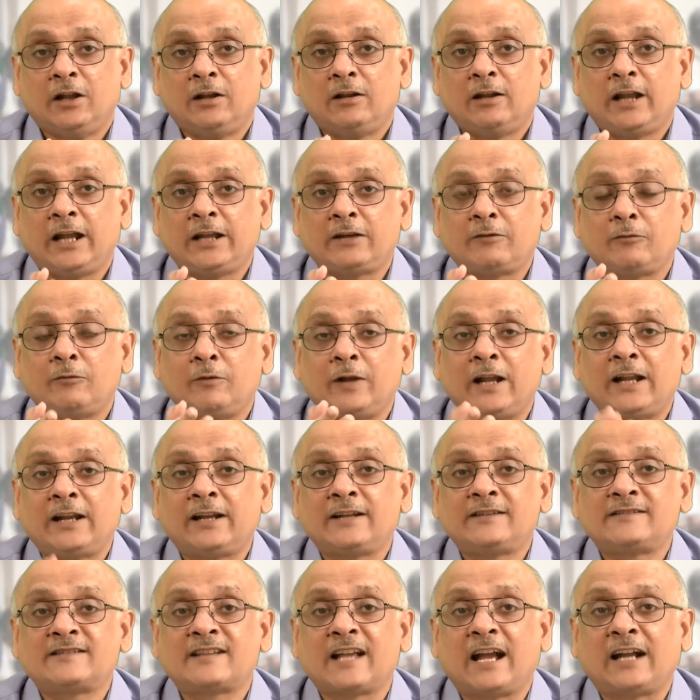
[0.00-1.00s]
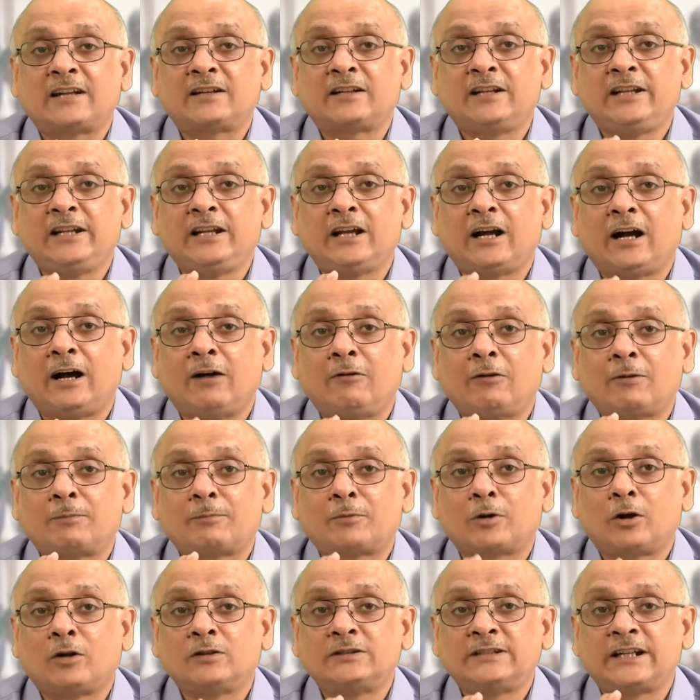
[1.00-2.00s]
like where exactly our
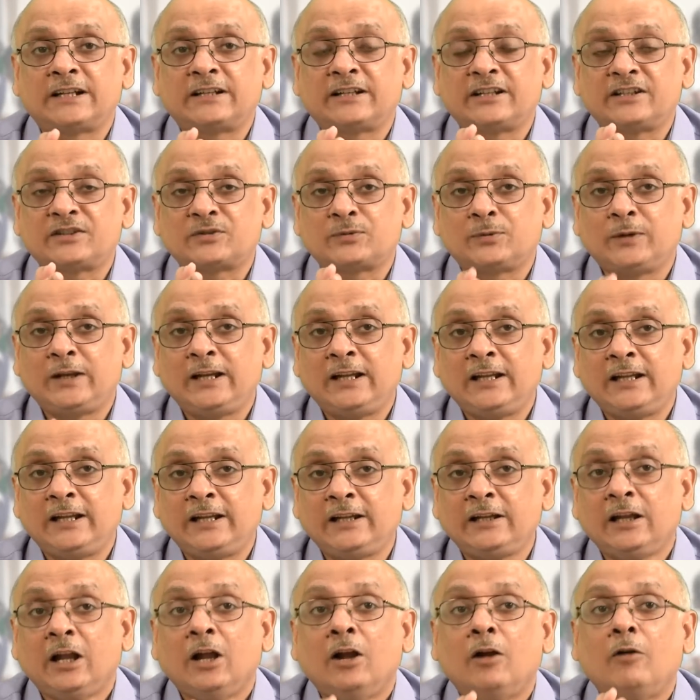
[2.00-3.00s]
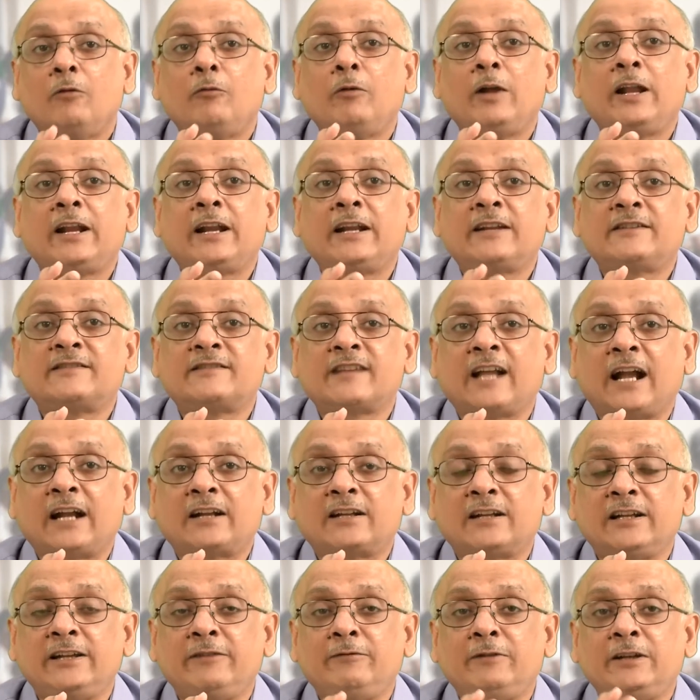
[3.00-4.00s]
project is failing, where
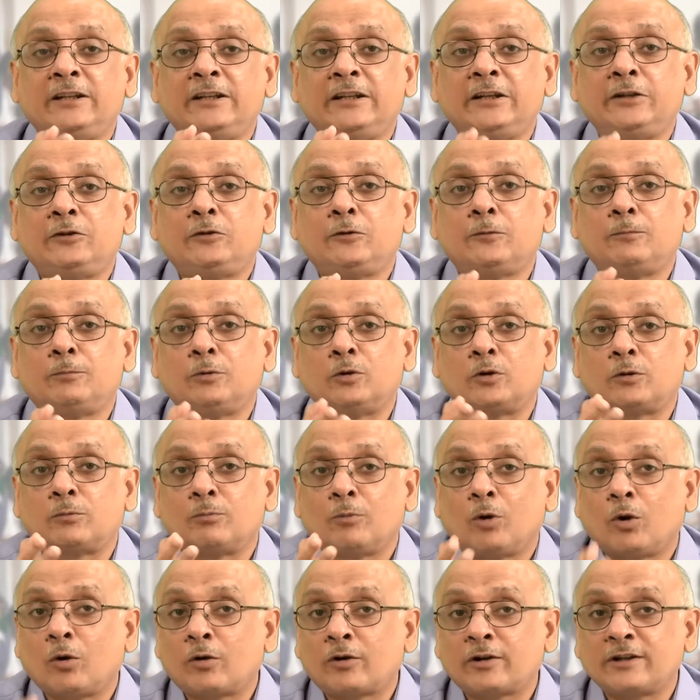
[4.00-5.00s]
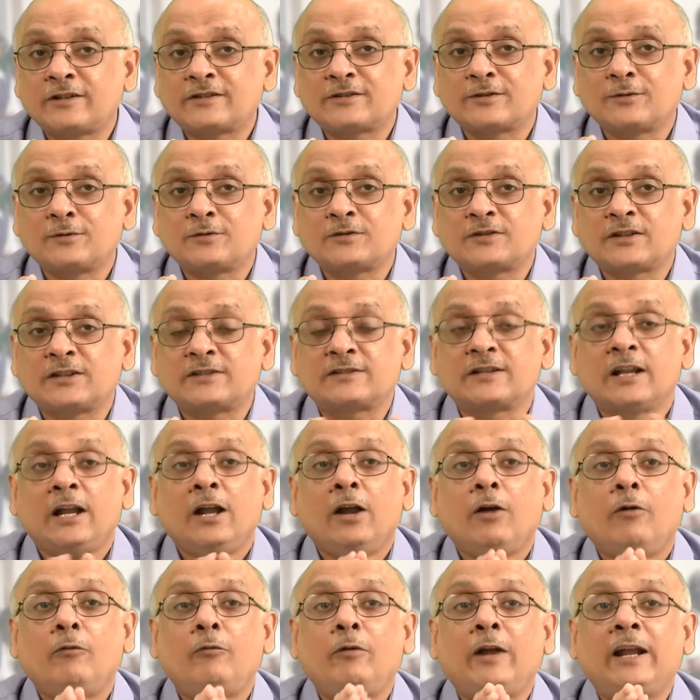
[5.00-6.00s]
exactly we need to put more resources,
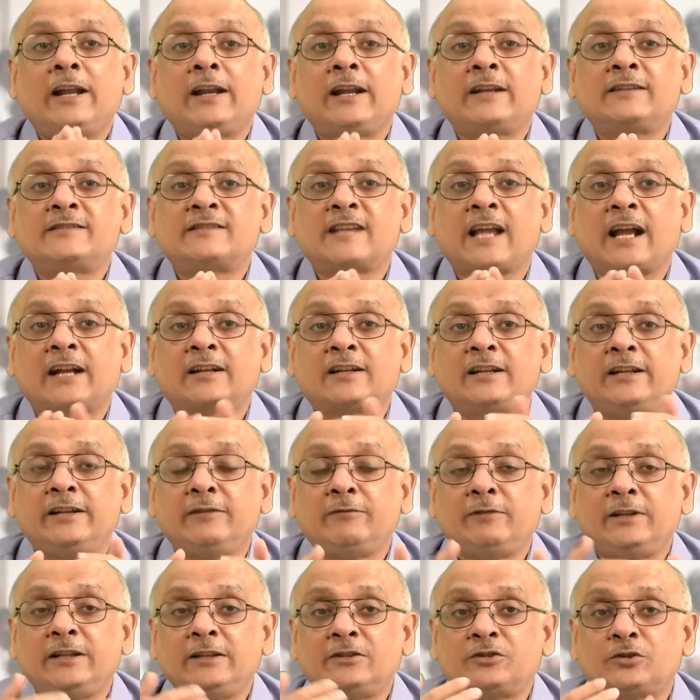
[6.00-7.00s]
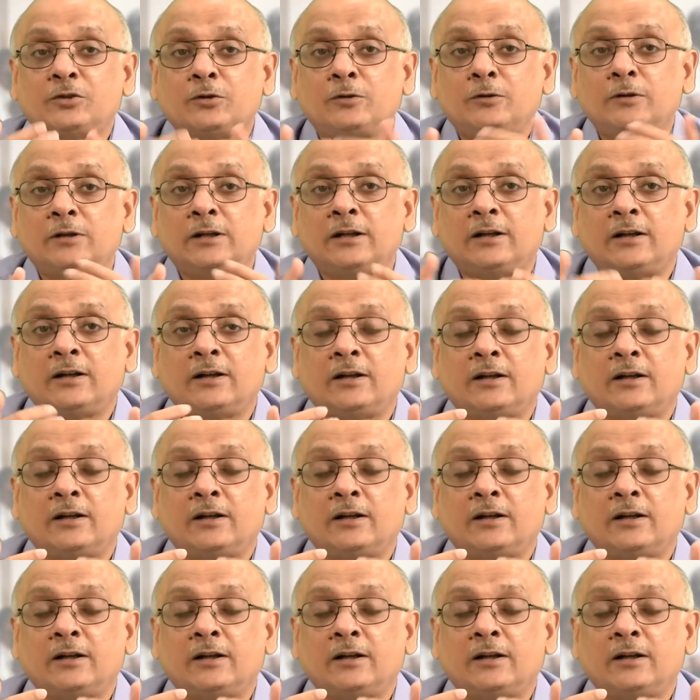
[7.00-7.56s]
where exactly we should